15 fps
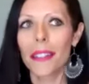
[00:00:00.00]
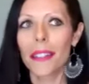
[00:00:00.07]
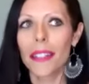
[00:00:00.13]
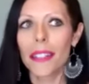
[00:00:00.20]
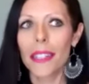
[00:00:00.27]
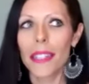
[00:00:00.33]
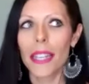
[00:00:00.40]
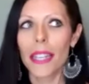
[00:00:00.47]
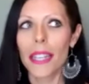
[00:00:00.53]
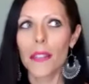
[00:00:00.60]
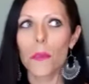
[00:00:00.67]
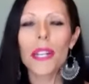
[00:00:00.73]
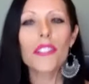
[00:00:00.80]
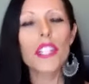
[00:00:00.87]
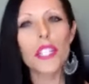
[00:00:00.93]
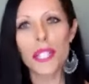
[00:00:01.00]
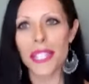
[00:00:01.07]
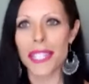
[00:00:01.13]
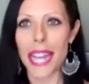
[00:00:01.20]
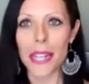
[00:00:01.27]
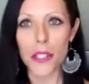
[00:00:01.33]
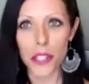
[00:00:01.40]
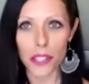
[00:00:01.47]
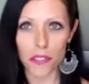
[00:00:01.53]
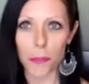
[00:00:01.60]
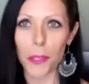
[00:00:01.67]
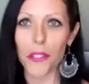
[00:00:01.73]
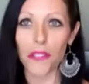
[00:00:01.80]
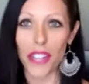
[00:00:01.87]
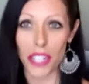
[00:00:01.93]
if, if your standard of
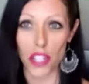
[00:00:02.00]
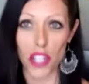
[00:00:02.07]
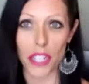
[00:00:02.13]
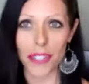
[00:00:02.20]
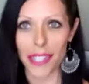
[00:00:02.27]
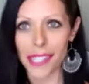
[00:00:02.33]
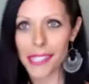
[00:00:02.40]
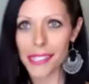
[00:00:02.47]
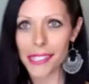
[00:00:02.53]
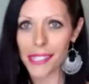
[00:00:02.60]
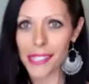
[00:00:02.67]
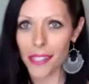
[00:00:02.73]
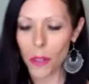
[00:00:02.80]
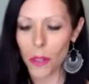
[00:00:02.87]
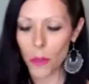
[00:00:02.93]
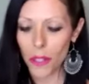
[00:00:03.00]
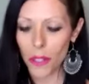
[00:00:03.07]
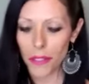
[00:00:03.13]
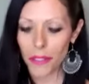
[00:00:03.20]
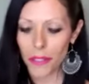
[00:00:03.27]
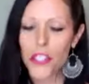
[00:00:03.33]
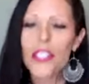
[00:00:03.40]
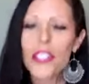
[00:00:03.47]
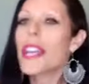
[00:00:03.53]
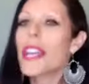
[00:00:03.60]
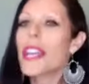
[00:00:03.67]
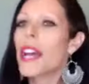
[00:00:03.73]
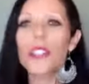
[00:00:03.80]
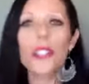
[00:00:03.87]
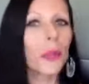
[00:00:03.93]
perfection is, you're
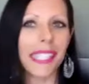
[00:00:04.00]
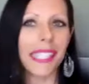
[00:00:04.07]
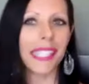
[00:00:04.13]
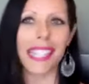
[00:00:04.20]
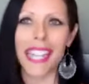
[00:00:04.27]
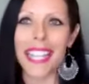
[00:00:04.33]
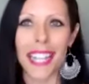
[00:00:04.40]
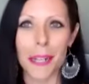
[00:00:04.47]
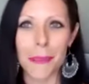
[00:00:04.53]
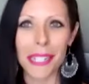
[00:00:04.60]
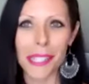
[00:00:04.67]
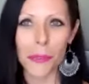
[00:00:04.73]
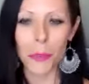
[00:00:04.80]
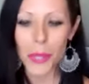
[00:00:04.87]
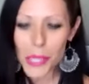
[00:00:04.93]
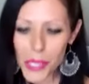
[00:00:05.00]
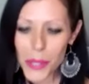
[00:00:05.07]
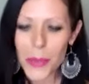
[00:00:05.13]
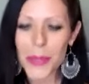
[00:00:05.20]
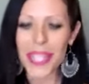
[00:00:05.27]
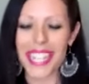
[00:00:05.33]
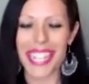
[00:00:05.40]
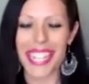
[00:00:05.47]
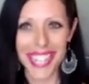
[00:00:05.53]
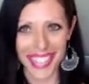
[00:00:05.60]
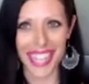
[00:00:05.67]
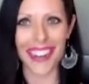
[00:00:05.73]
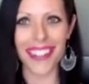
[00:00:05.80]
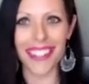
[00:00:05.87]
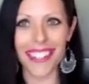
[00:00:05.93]
never going to get there because once you get
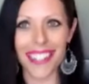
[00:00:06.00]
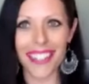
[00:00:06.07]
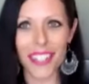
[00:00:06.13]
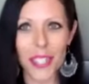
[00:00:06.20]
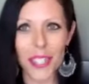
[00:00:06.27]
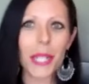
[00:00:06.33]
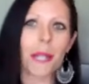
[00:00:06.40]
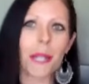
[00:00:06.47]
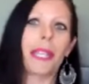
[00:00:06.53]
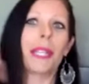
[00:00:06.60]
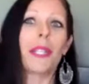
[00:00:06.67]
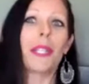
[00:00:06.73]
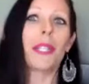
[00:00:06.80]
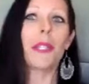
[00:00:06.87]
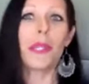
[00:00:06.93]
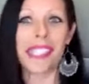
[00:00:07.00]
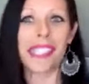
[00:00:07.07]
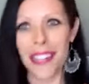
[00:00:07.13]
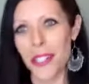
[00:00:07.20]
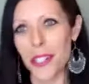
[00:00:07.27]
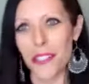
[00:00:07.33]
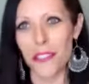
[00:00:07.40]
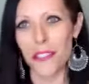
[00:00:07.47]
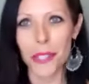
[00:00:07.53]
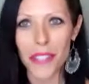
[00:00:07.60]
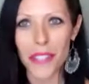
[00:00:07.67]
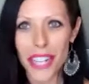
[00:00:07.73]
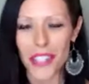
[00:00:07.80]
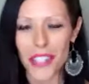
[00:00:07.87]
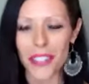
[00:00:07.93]
there, there's going to be a new standard of
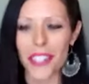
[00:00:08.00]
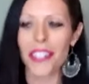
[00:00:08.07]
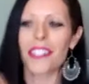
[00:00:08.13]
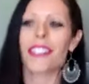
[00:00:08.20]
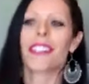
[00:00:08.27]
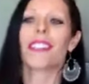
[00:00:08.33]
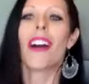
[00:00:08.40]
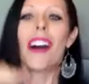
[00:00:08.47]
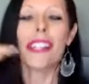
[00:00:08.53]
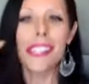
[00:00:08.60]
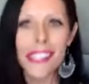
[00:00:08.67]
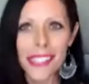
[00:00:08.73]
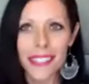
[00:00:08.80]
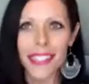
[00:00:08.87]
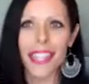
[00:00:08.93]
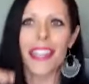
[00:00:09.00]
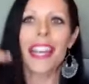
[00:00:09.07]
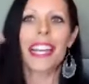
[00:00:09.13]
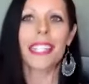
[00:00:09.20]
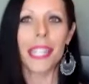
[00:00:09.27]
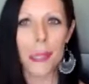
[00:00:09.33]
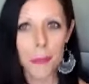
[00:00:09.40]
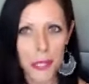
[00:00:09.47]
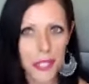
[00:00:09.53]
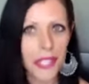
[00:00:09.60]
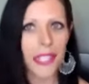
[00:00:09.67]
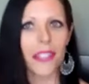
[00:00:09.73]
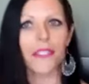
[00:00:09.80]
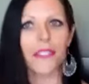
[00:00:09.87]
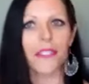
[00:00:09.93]
perfection that you're going to constantly keep
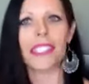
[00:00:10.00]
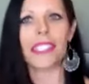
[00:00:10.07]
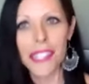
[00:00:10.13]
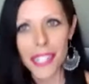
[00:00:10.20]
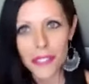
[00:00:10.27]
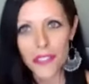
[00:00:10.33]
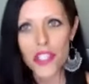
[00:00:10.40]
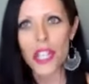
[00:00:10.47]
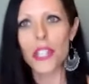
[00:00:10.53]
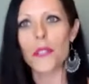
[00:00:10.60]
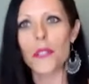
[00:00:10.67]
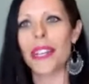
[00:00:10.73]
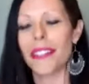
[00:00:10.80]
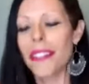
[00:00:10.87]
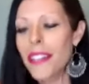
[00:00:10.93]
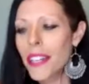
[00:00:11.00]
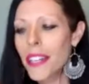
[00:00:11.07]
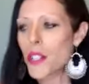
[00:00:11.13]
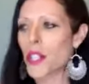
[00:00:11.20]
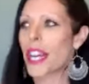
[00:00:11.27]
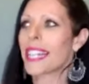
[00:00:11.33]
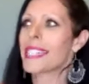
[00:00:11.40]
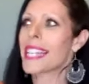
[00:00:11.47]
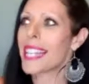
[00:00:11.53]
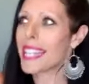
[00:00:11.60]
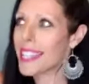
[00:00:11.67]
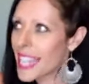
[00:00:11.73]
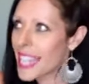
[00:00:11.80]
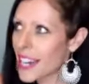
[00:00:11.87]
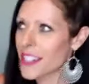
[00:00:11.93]
yourself in a state of judgment, trying to
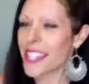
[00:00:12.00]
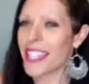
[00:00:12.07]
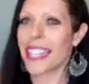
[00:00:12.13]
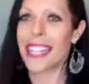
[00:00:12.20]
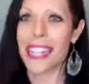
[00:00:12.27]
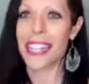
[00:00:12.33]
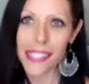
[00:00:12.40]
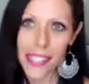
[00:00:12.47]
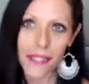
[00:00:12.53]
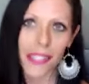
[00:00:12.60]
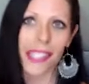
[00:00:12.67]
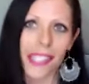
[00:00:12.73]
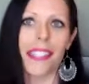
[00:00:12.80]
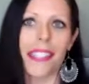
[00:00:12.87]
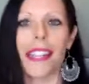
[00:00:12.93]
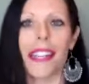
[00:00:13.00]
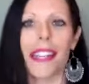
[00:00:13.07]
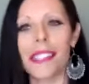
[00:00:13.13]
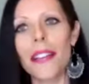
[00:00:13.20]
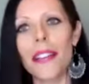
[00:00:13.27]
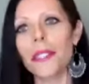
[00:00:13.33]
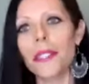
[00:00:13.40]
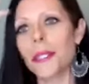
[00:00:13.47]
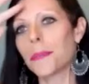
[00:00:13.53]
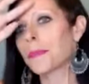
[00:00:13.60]
get there to the next level, to the next level.